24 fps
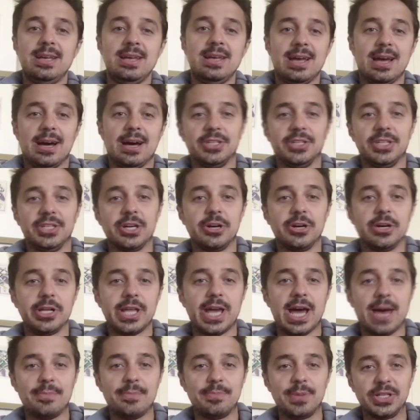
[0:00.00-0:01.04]
How's it going?
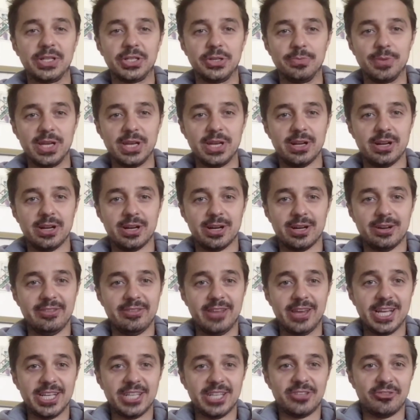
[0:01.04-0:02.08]
Happy to be here.
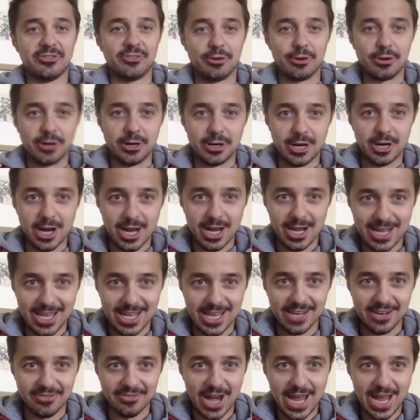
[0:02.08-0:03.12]
Thanks for
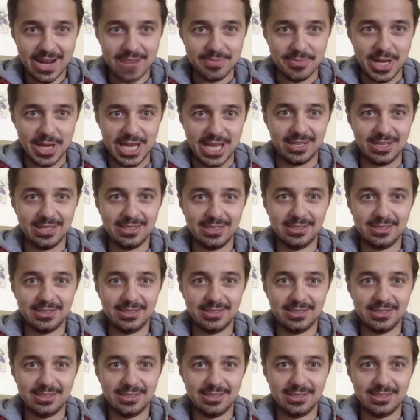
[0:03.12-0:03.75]
inviting me.